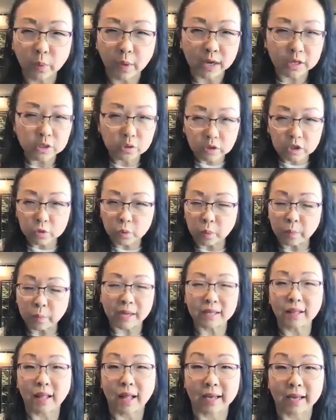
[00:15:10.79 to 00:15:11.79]
I do this with my
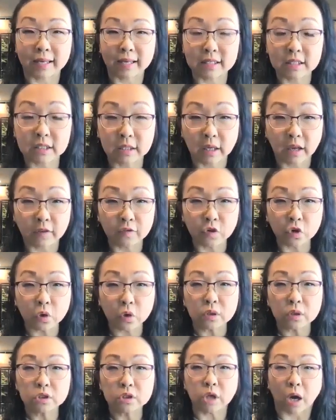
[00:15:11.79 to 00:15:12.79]
clients. If
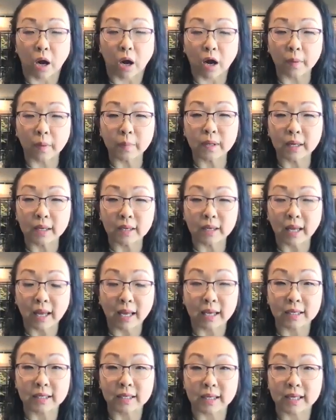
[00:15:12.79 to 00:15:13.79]
your dominant
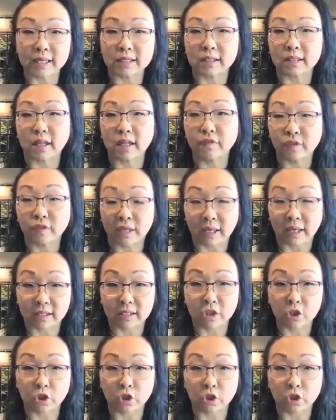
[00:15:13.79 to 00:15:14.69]
hand is left-handed,